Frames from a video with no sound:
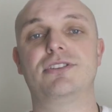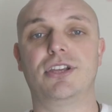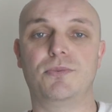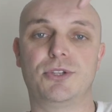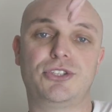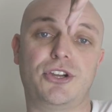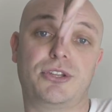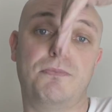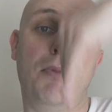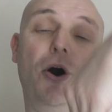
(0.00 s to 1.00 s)
So you would start
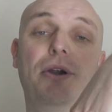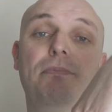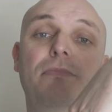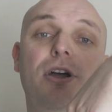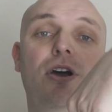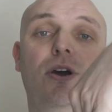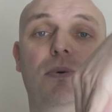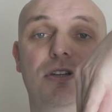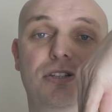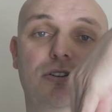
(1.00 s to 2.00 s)
at the bottom,
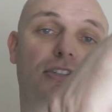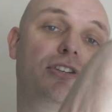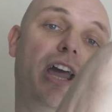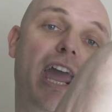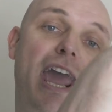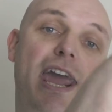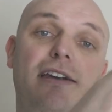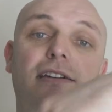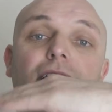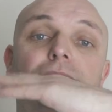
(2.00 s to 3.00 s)
which is your
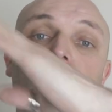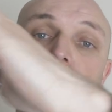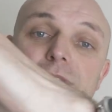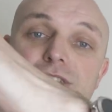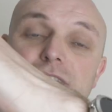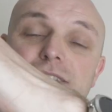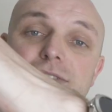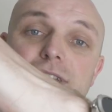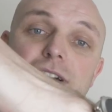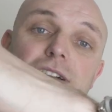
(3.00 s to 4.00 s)
cyan, your
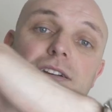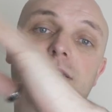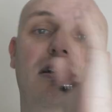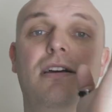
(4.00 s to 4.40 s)
magenta,